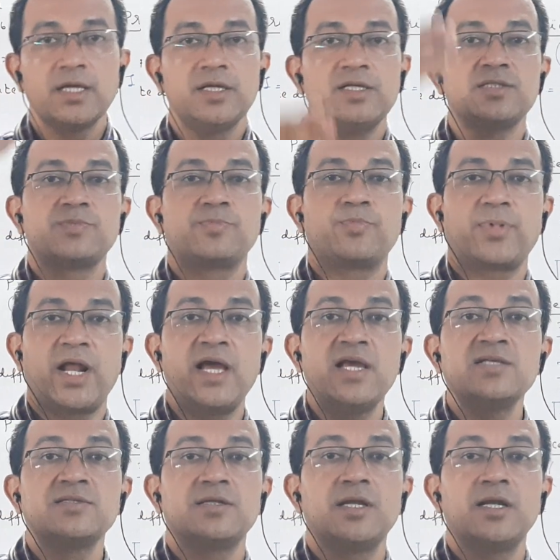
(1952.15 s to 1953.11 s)
is
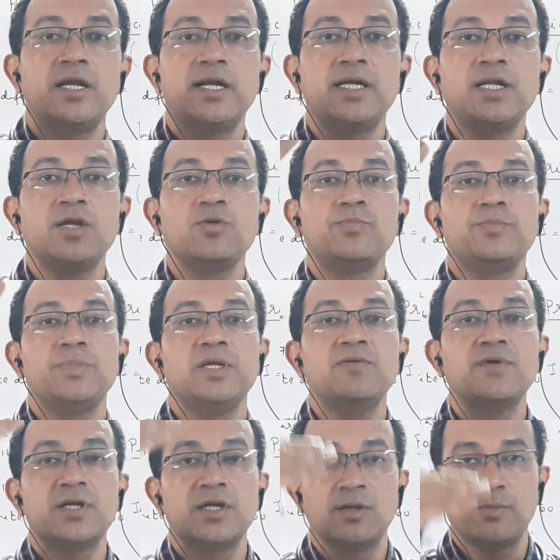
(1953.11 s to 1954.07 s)
price relative
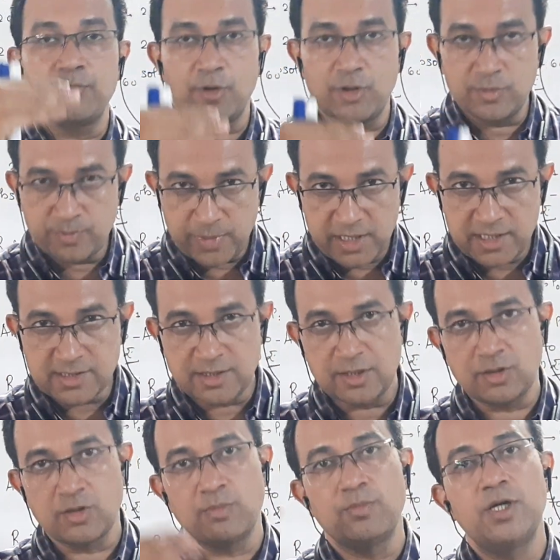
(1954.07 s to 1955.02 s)
P1 upon
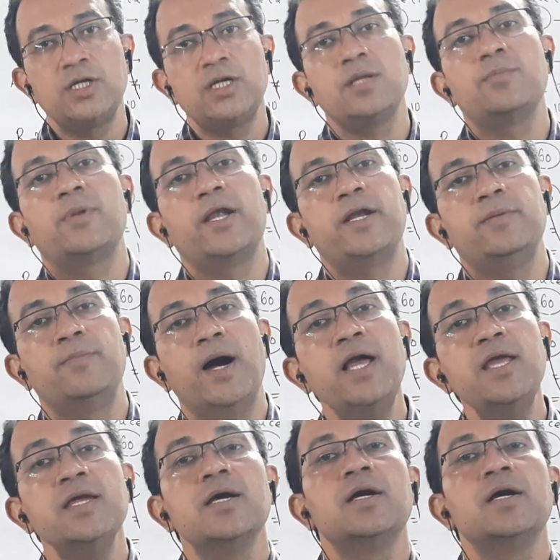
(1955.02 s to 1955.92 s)
P0 multiplied by